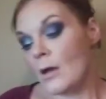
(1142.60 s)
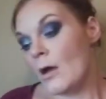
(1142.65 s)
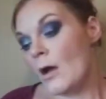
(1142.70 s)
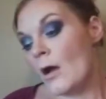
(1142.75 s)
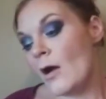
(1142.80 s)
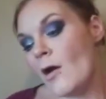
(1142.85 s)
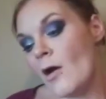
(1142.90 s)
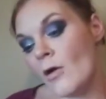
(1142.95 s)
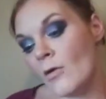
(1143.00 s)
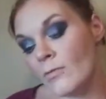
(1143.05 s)

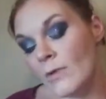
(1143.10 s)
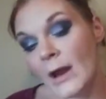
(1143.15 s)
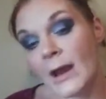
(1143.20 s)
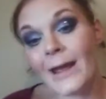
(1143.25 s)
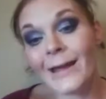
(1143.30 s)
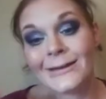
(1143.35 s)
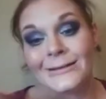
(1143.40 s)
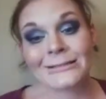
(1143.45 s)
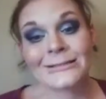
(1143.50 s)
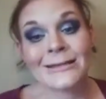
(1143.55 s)
Alright,
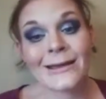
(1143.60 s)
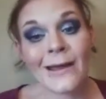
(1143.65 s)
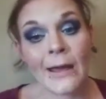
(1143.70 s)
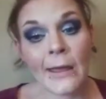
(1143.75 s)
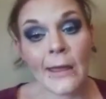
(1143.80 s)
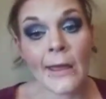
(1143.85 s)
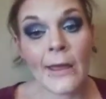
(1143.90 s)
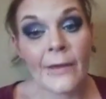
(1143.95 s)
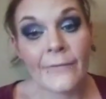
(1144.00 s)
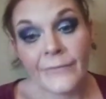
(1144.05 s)
I did
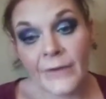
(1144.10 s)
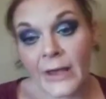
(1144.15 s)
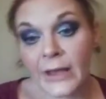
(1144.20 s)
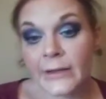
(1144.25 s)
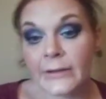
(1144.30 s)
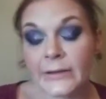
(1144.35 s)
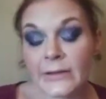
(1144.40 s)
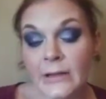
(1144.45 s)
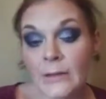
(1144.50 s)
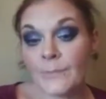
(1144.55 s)
not have
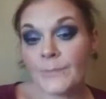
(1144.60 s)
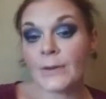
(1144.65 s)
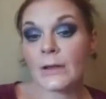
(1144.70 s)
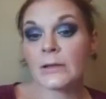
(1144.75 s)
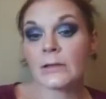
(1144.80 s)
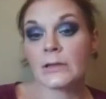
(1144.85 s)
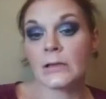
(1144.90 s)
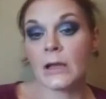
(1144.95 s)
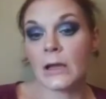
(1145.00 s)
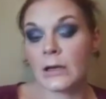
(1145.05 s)
a lip
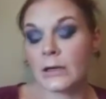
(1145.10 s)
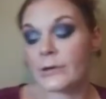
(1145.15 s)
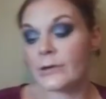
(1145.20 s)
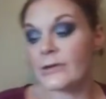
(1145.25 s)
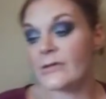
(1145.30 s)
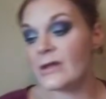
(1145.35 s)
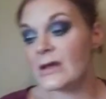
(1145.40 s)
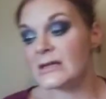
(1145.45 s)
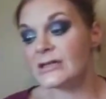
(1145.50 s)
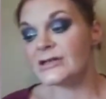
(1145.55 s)

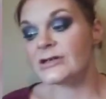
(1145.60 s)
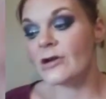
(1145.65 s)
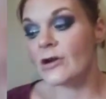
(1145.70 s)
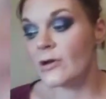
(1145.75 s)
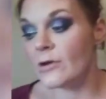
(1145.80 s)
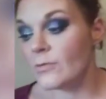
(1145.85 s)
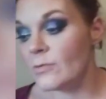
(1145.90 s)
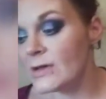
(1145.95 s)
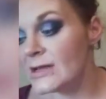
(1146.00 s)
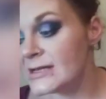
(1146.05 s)
liner that
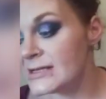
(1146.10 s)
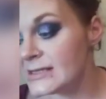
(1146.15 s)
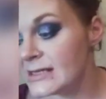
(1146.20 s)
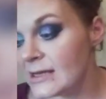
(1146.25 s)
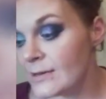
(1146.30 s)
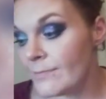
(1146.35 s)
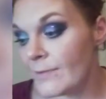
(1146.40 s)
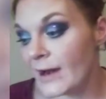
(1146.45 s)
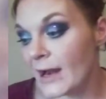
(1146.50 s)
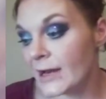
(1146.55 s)
started with
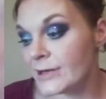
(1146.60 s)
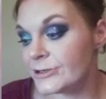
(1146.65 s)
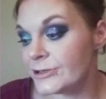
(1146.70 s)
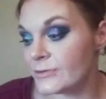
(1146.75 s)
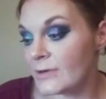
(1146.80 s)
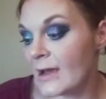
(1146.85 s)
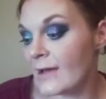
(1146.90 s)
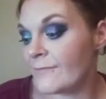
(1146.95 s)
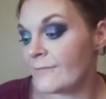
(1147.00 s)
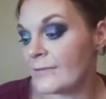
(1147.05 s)
C, but I
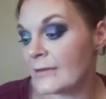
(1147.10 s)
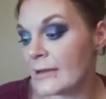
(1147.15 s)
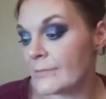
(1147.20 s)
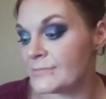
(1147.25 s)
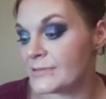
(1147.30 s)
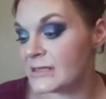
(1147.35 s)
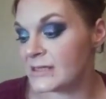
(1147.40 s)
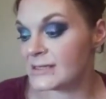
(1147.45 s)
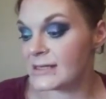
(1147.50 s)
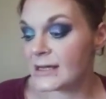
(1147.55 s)
do have
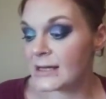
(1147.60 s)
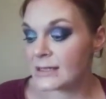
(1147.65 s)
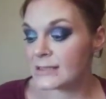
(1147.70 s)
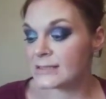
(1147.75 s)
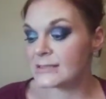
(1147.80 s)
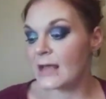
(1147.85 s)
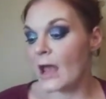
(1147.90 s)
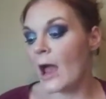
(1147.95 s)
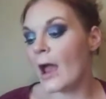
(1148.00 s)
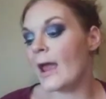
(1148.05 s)

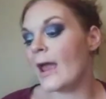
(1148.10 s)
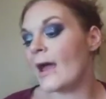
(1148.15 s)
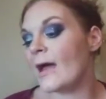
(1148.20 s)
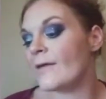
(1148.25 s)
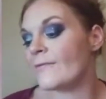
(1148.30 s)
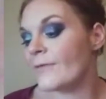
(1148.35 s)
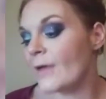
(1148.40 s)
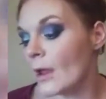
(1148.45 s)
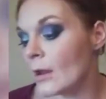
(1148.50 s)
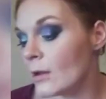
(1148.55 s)
lipsticks. I
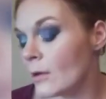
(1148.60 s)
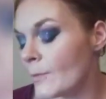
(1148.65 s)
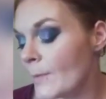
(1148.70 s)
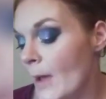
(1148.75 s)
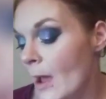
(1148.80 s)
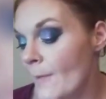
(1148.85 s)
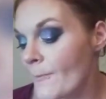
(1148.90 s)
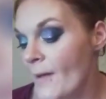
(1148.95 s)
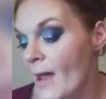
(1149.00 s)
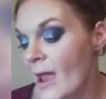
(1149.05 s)
have
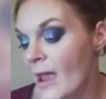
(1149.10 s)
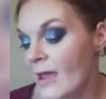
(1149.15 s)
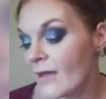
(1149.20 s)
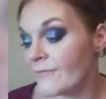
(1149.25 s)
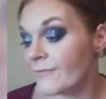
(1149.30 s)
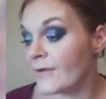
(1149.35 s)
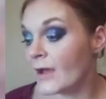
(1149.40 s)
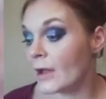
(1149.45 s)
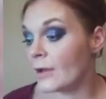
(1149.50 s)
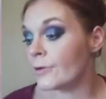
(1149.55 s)
ColourPop, I
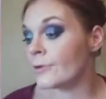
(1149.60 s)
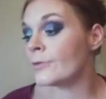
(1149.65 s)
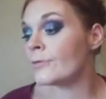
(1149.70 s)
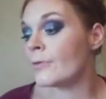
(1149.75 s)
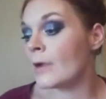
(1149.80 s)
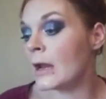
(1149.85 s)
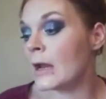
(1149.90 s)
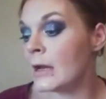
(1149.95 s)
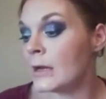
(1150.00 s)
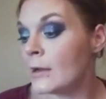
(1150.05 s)
have Colored
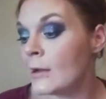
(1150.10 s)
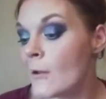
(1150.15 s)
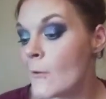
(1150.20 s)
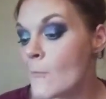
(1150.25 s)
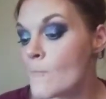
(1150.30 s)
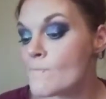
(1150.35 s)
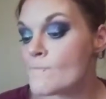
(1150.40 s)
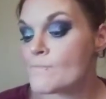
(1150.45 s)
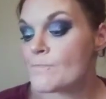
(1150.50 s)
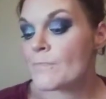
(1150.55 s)
Rain,
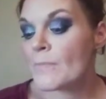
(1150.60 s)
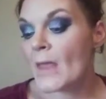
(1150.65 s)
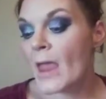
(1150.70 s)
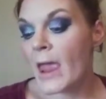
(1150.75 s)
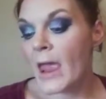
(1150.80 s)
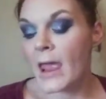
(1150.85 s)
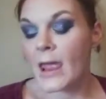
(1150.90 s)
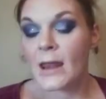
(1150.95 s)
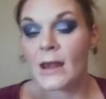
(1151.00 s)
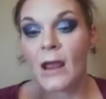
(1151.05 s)

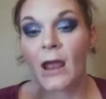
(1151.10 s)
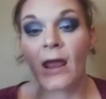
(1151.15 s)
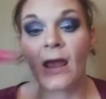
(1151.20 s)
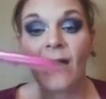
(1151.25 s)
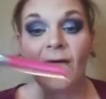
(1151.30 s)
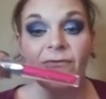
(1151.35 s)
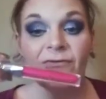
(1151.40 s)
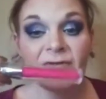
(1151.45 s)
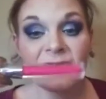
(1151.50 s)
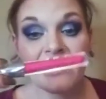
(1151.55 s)
and I
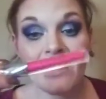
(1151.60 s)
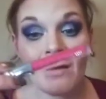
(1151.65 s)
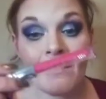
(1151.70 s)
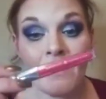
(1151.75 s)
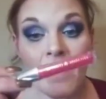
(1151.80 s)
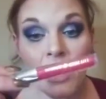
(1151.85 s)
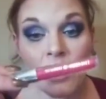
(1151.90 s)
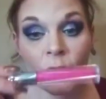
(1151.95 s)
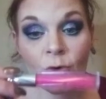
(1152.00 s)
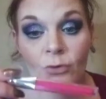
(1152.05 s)
have
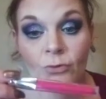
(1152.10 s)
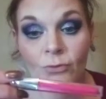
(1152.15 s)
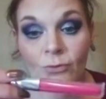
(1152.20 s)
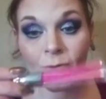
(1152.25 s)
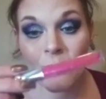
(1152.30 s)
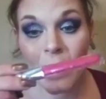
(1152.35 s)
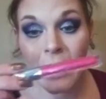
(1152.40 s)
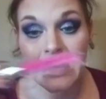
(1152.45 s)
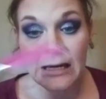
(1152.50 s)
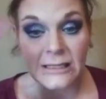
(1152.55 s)
some
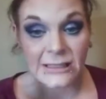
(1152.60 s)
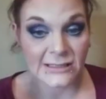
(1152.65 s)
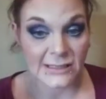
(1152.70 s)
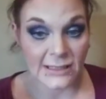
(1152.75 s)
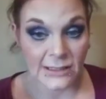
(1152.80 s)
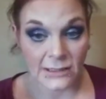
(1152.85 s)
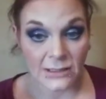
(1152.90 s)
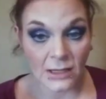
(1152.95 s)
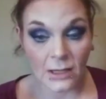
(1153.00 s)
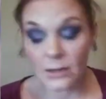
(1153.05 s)

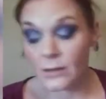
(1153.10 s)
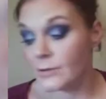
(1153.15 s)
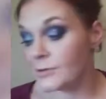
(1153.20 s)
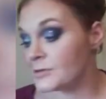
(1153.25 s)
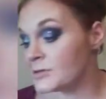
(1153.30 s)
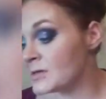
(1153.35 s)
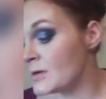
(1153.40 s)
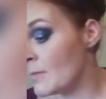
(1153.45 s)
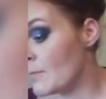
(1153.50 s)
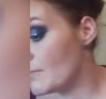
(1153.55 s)
crazy
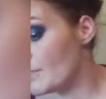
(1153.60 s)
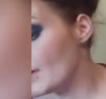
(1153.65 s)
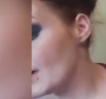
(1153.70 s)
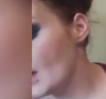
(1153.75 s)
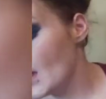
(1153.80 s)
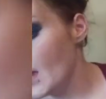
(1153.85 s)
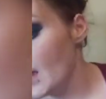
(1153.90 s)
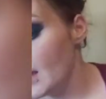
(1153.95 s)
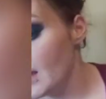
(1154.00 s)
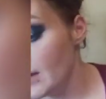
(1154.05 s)
colors
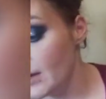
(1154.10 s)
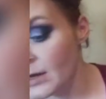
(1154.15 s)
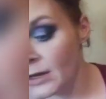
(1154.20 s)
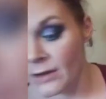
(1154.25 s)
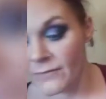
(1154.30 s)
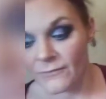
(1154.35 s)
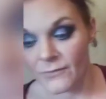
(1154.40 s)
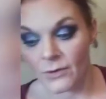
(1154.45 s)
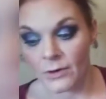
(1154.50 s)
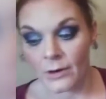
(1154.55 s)
by
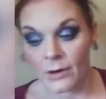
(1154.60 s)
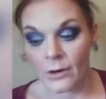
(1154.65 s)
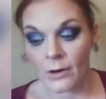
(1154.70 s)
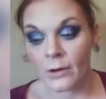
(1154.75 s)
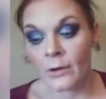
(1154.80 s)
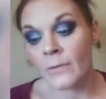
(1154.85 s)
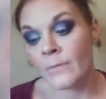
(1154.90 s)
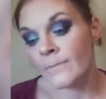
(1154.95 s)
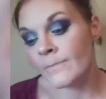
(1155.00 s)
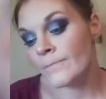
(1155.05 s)

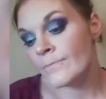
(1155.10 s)
CoverGirl.